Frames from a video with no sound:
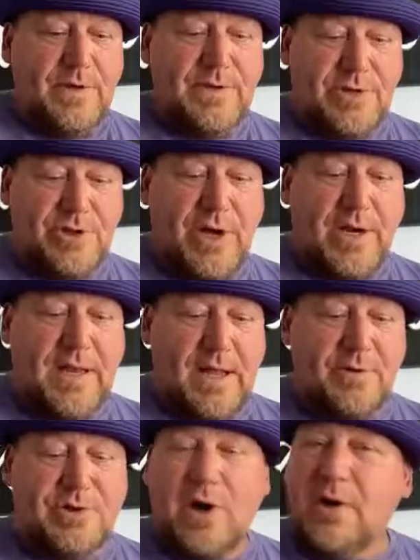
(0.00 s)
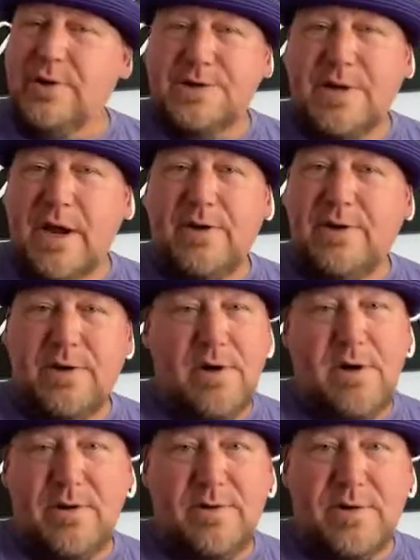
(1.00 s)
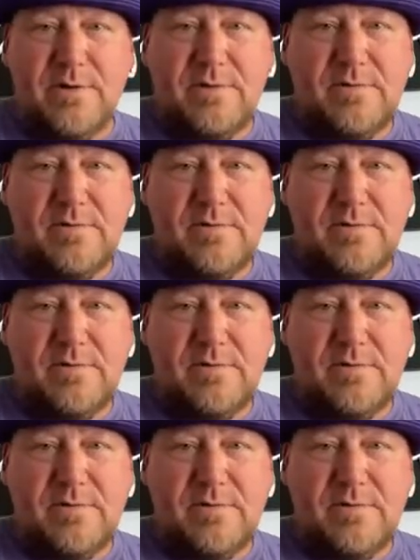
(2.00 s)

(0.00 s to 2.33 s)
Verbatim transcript: his check down Charlie scare you at all or no?